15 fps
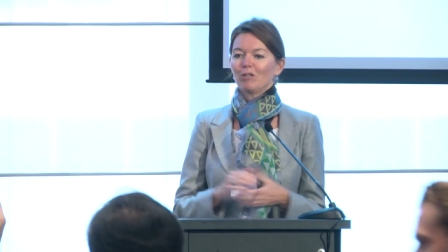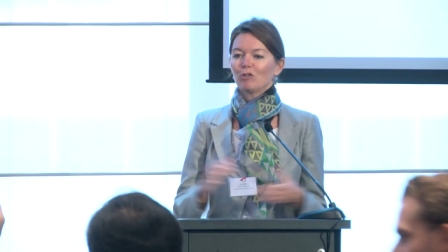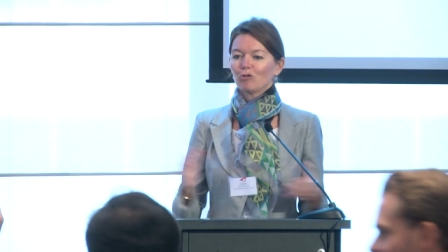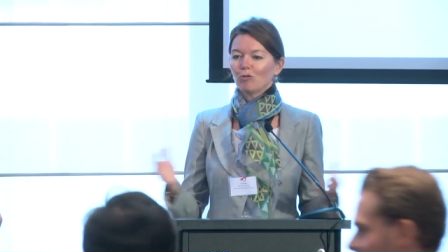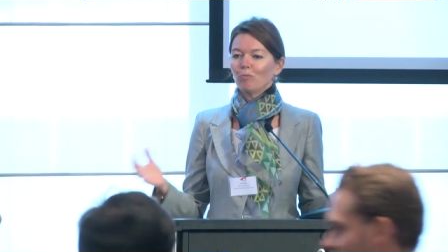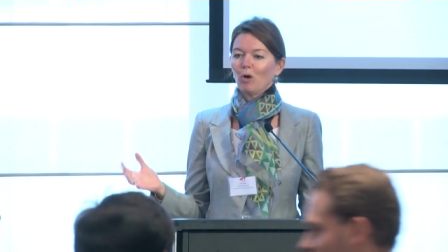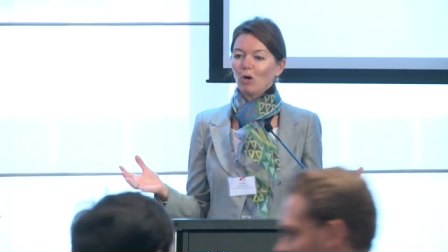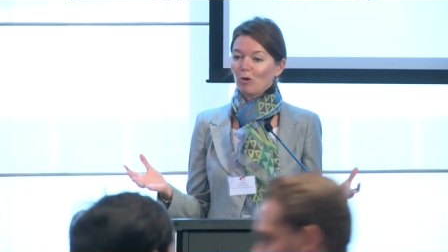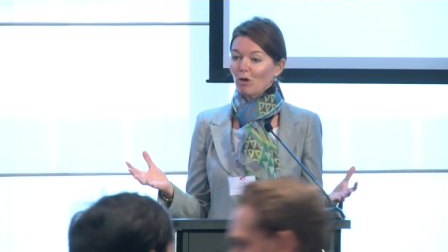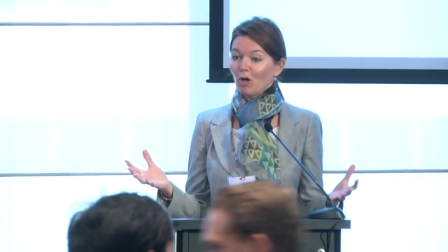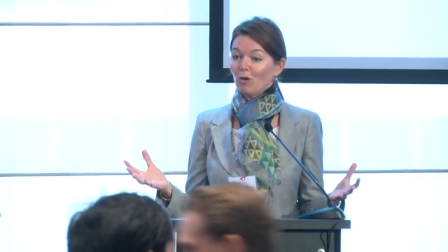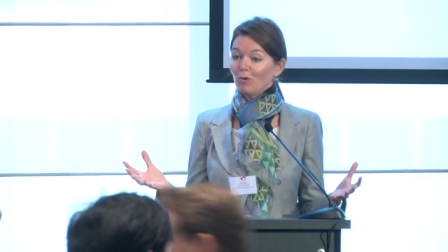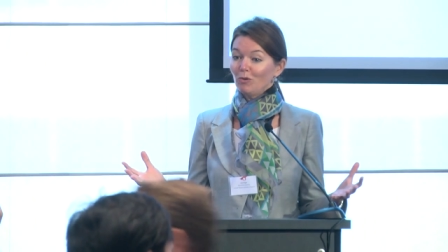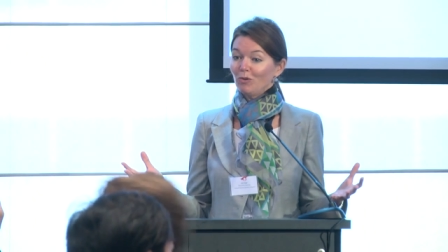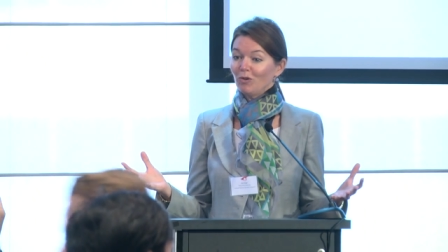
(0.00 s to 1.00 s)

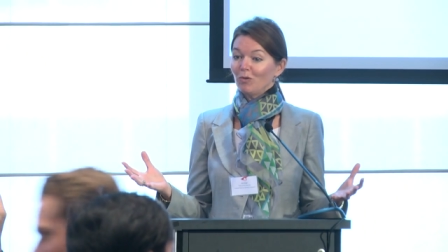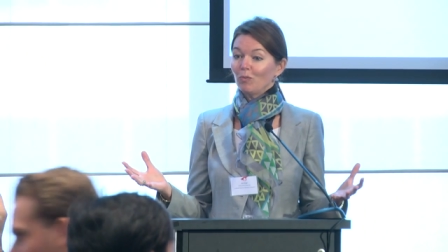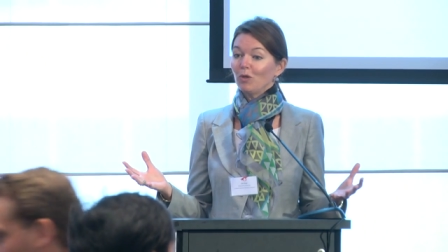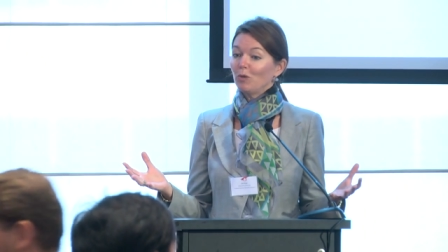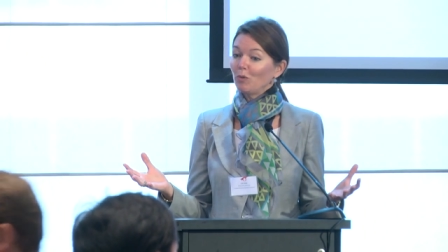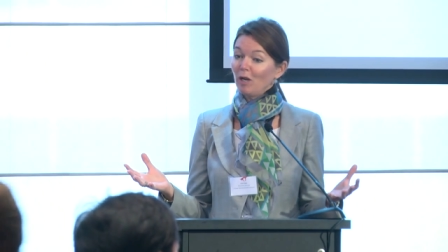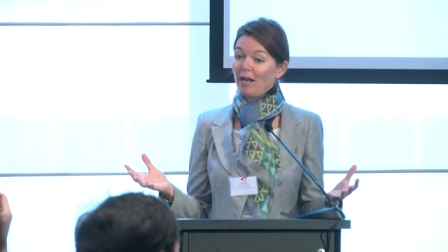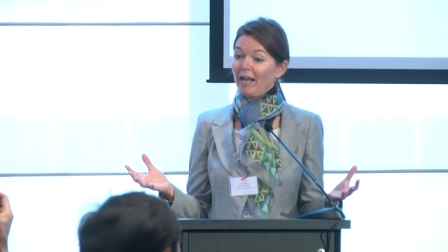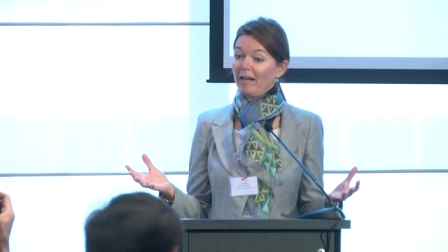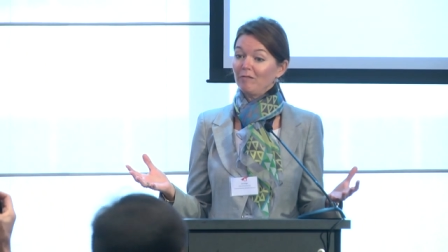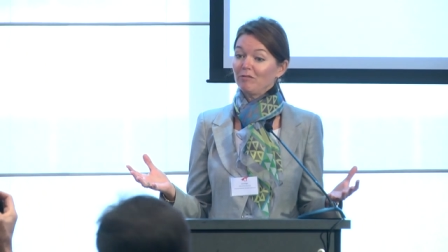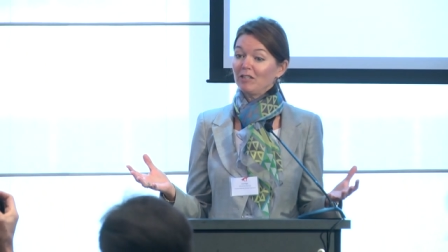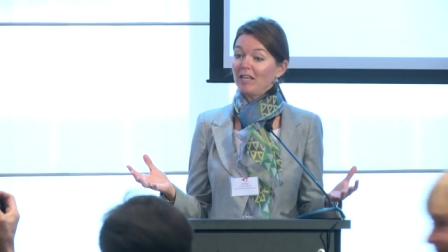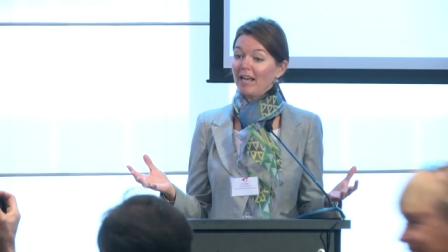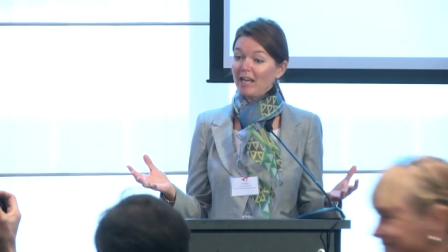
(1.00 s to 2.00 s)
Tomorrow, we will
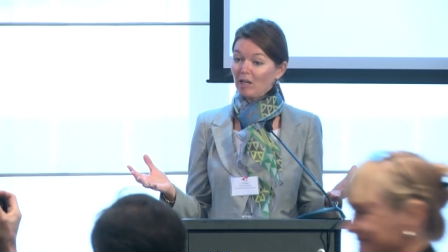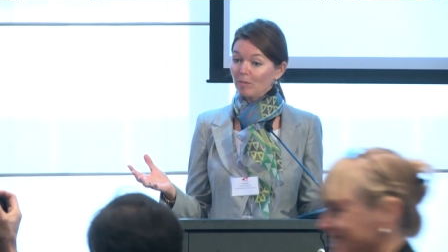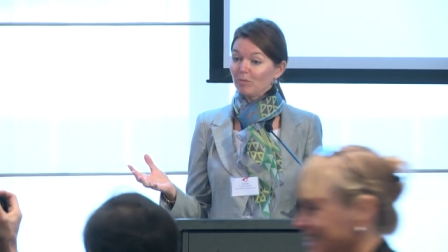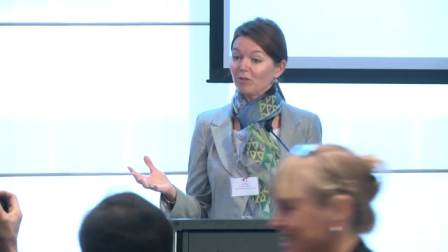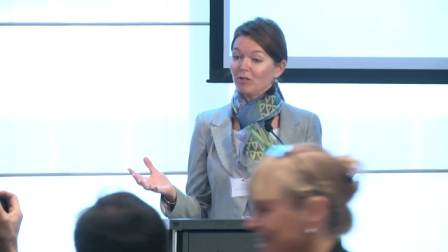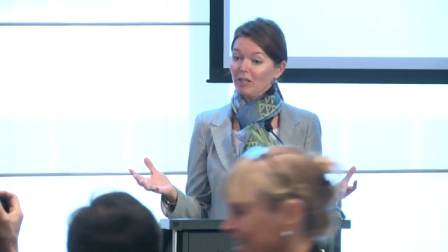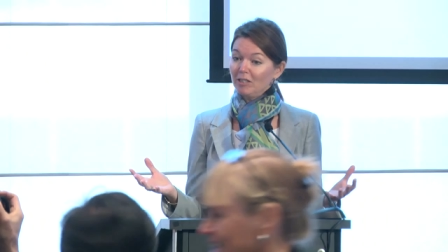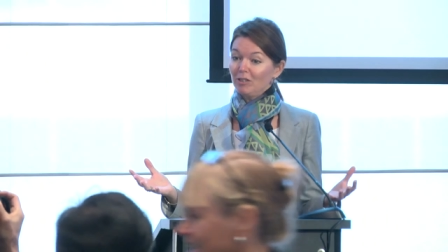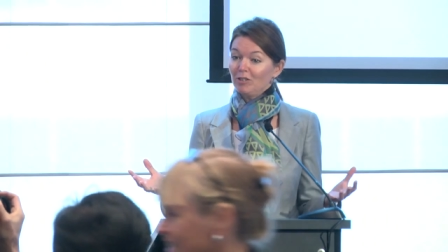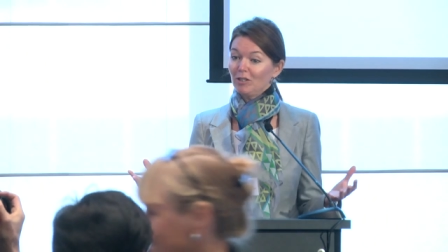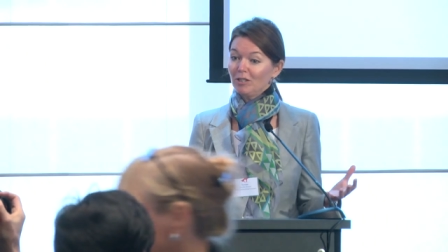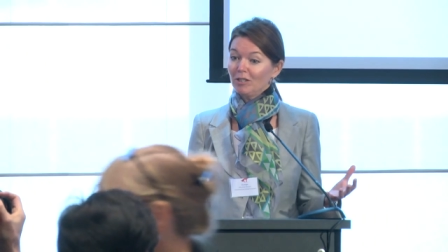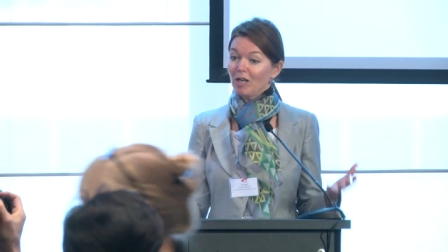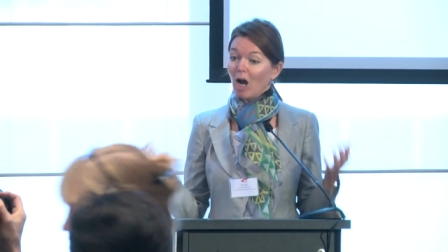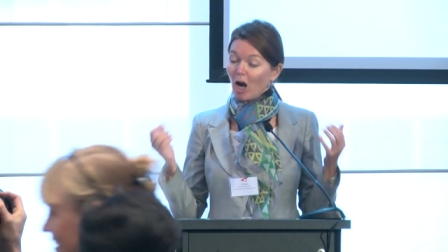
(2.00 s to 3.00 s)
have the
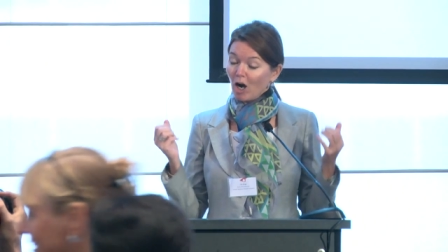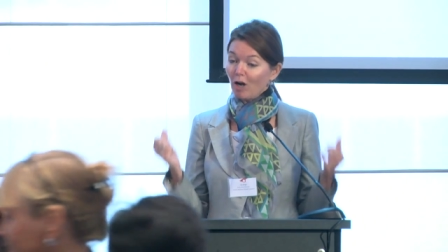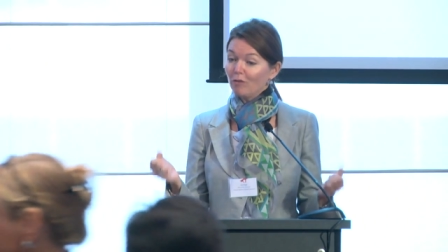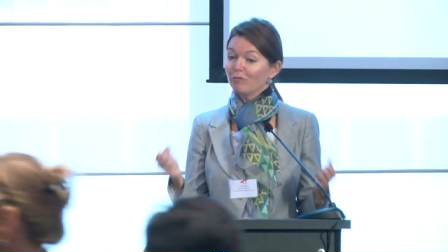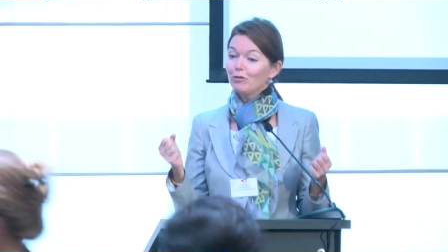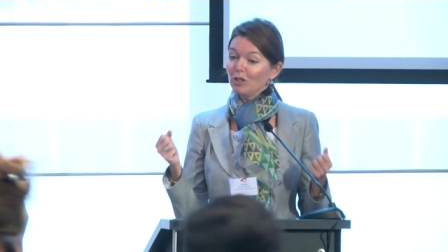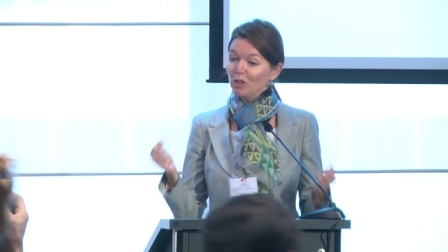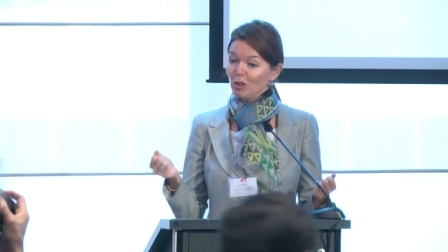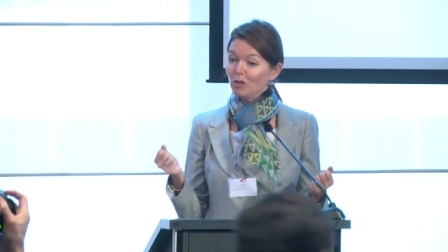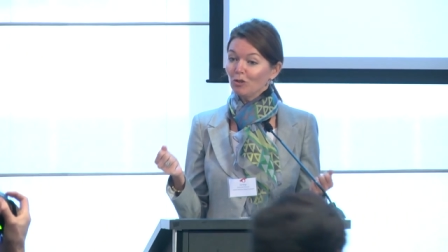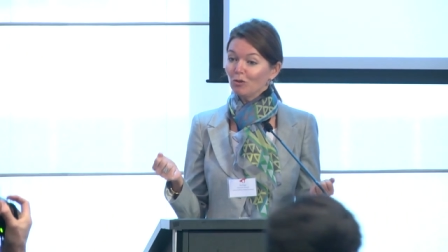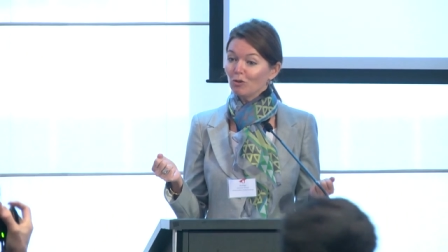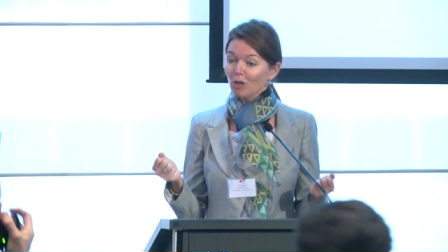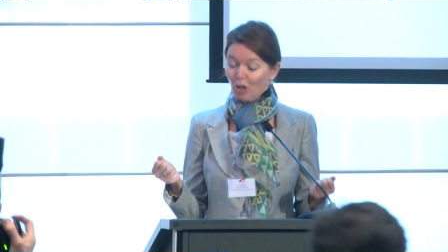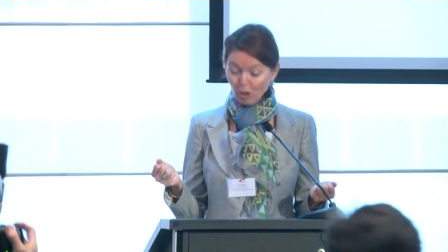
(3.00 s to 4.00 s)
adaptation of the
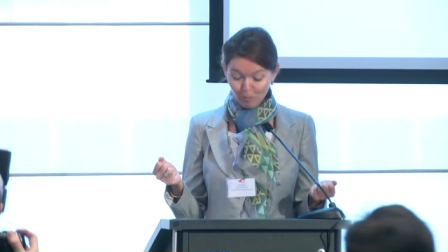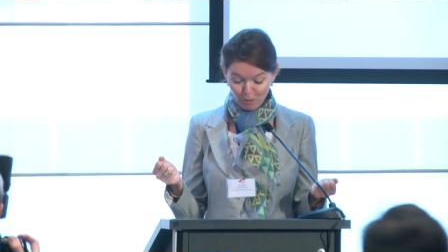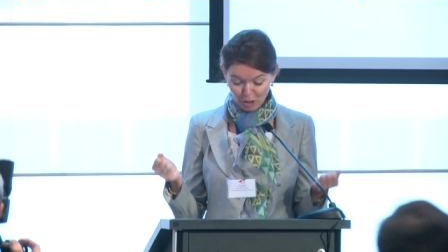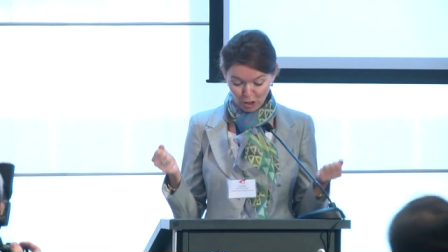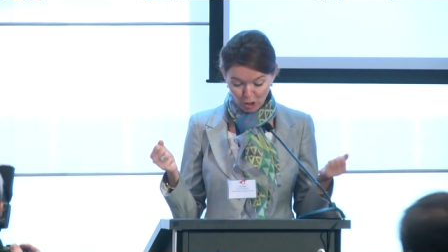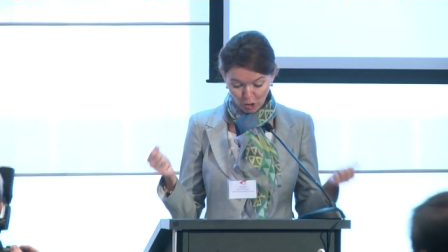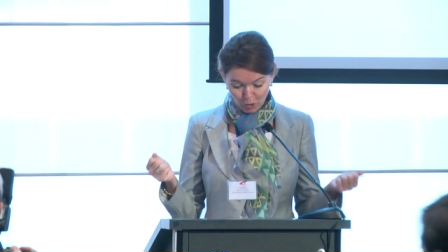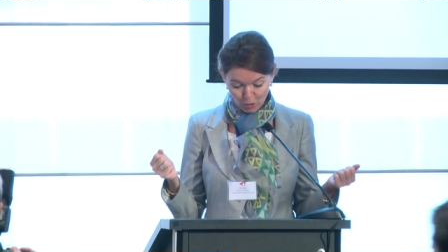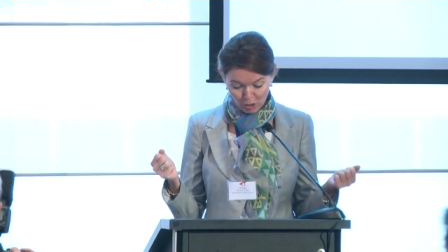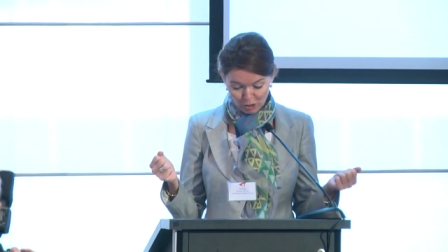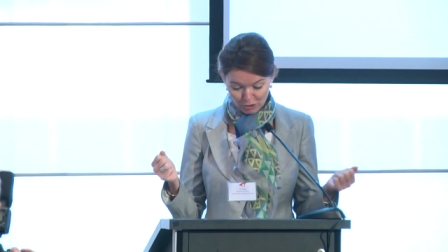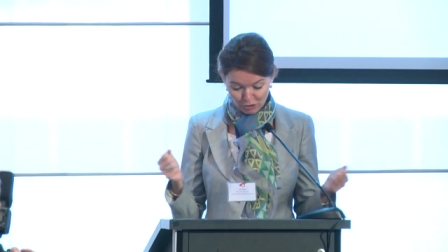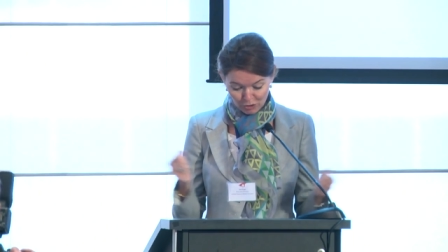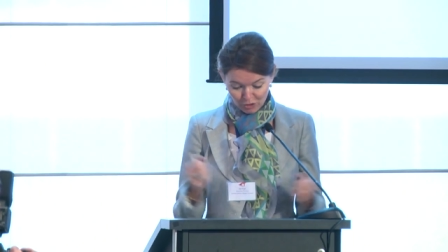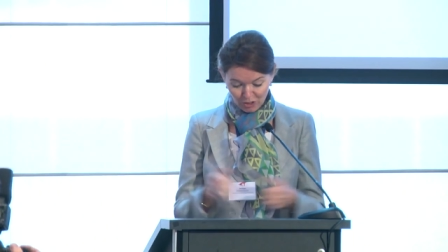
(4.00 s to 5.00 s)
new global
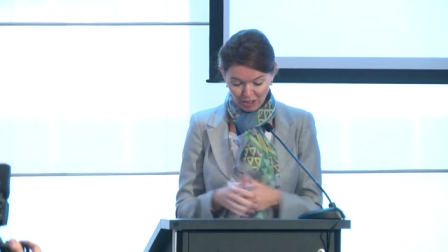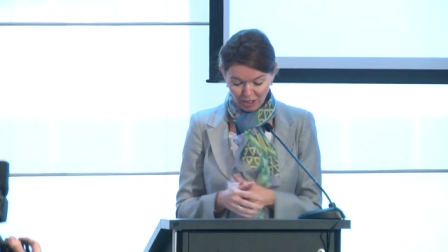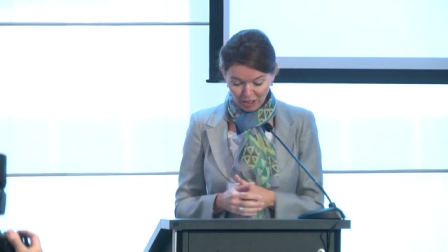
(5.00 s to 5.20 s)
goals